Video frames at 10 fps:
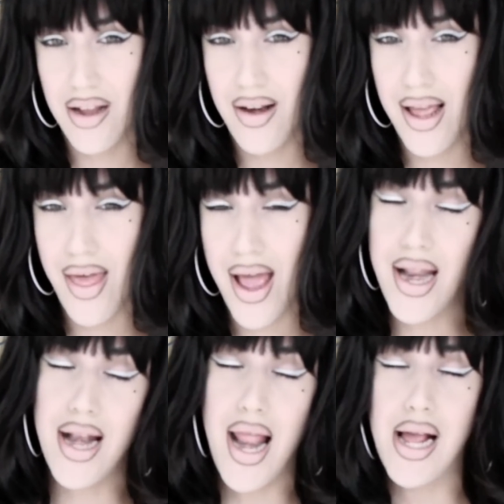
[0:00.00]
stuff like that
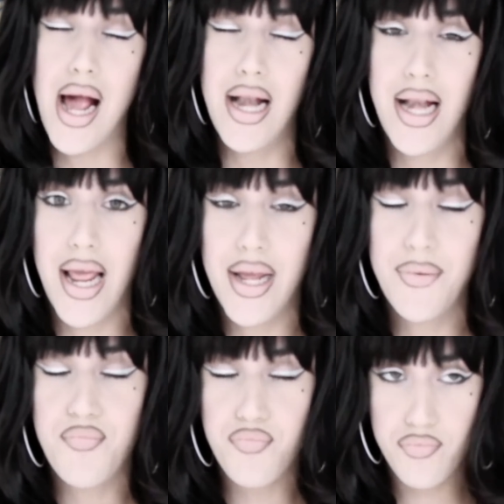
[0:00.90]
in like
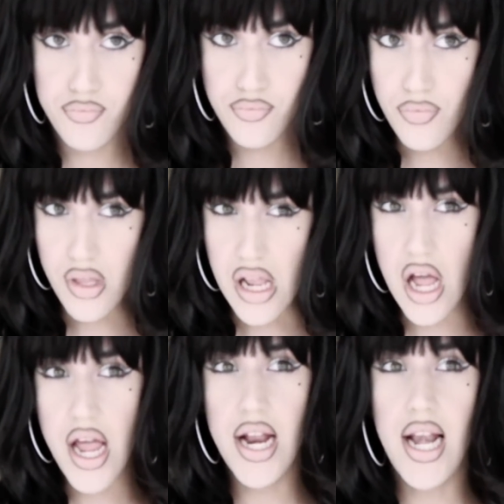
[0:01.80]
LA.
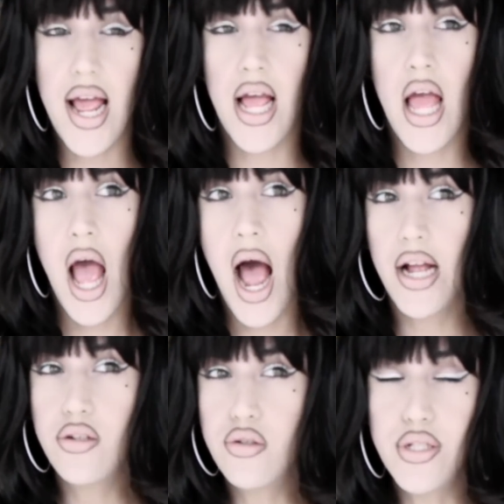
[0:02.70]
And like,
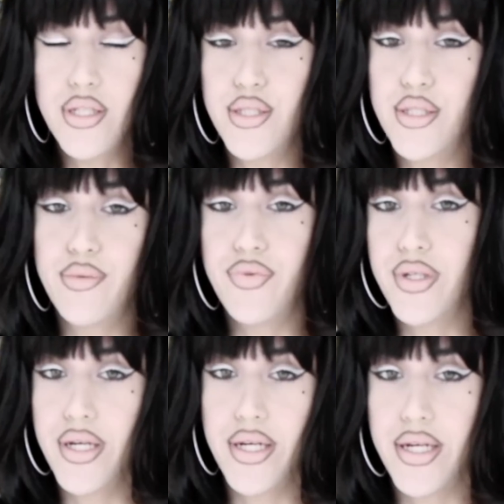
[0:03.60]
I know that the
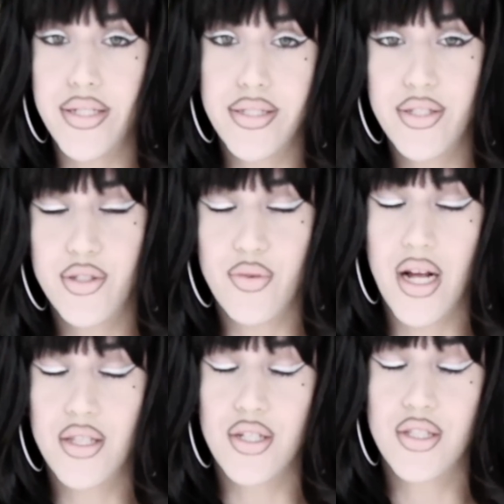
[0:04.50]
fucking casting
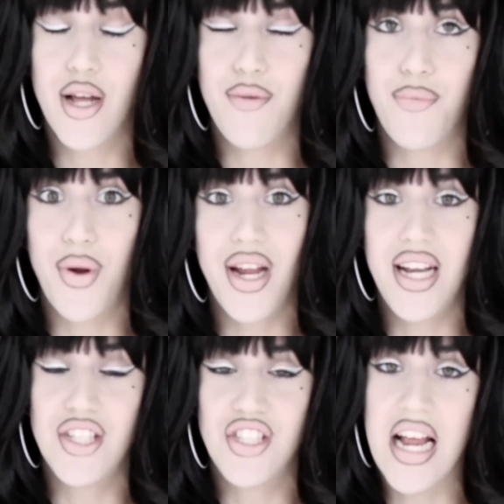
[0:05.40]
directors are
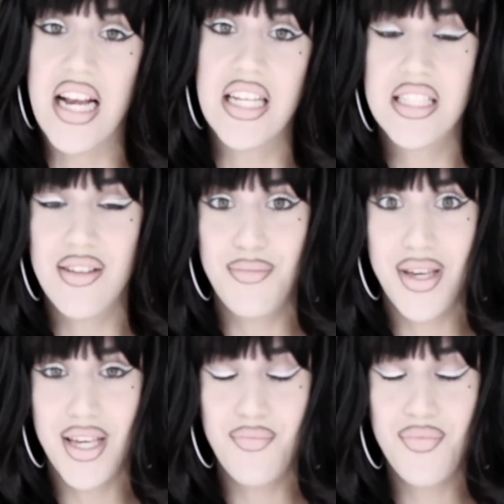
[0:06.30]
really jealous of
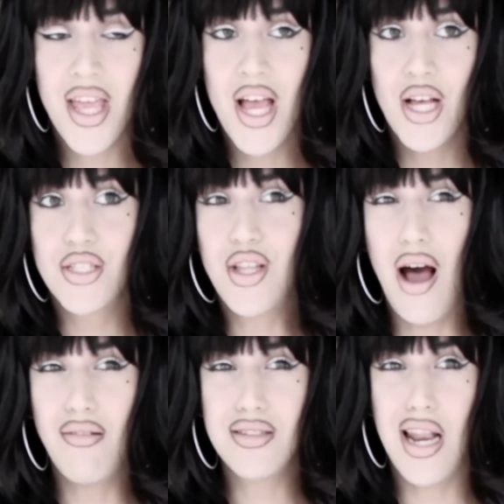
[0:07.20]
me. So
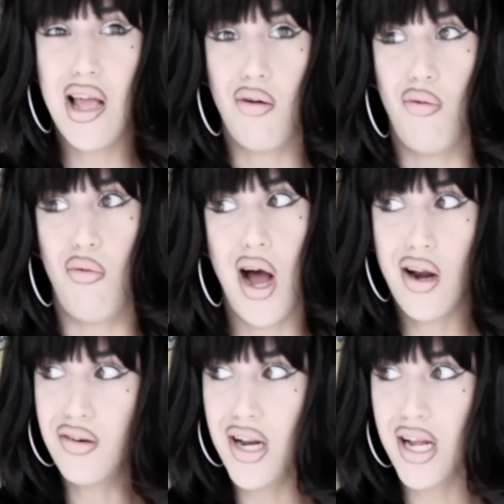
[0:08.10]
I was like, why
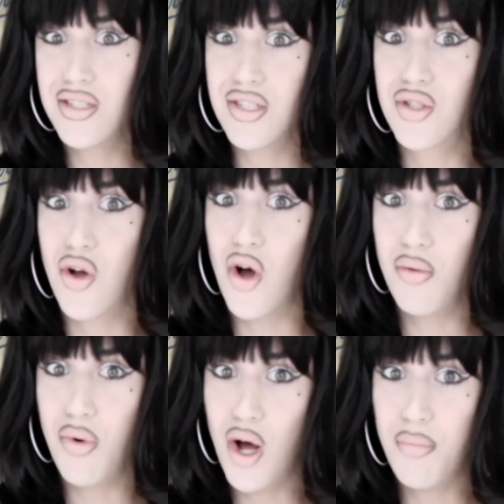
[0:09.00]
don't I just
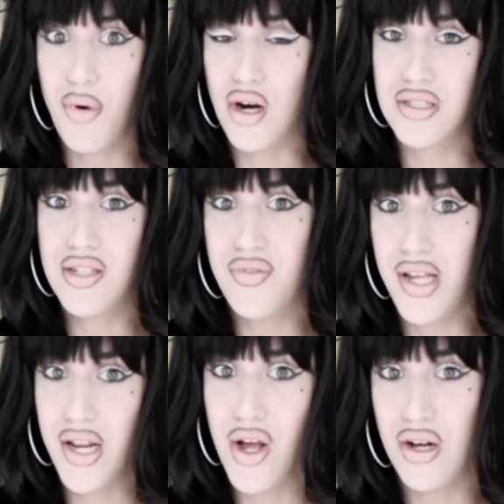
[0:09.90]
come up on the
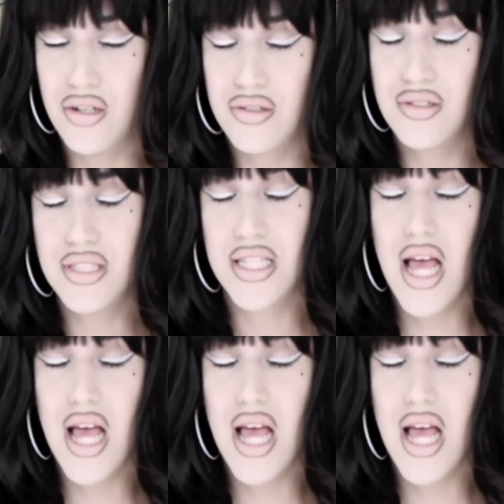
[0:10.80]
videos